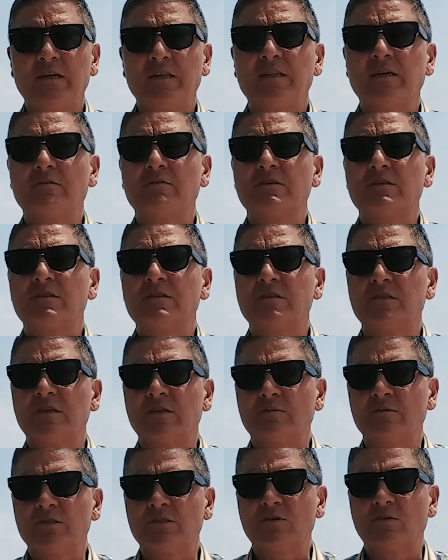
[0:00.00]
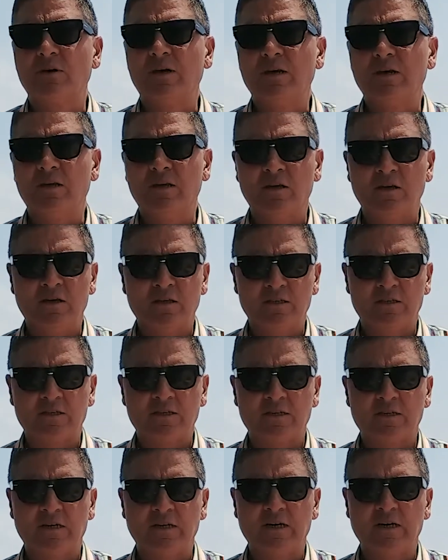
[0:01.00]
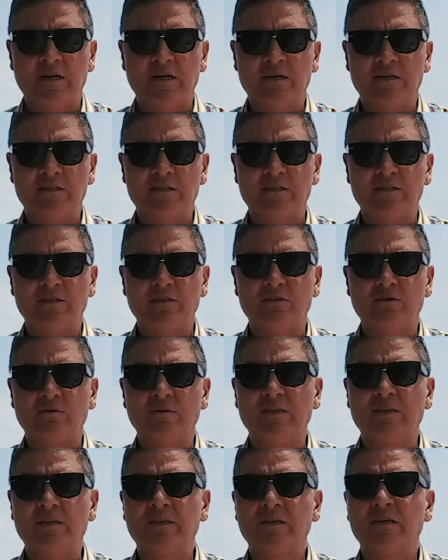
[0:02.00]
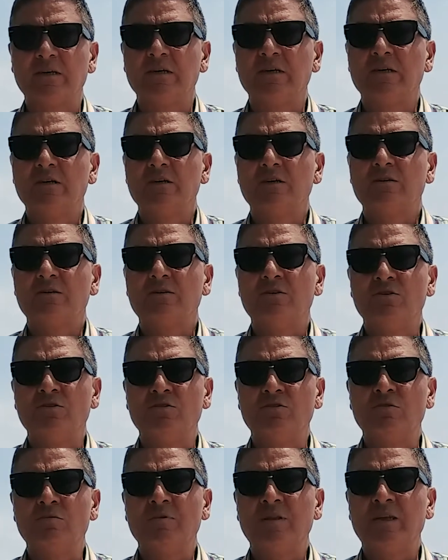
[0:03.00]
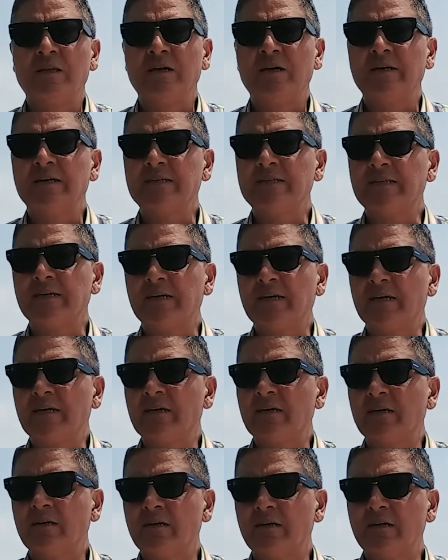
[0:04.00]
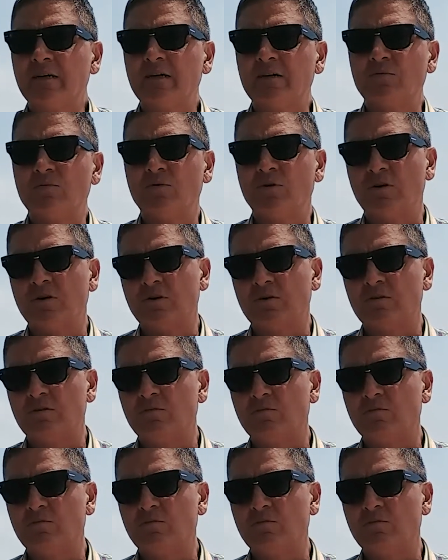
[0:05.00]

There was quite a lot to do with normalizing what,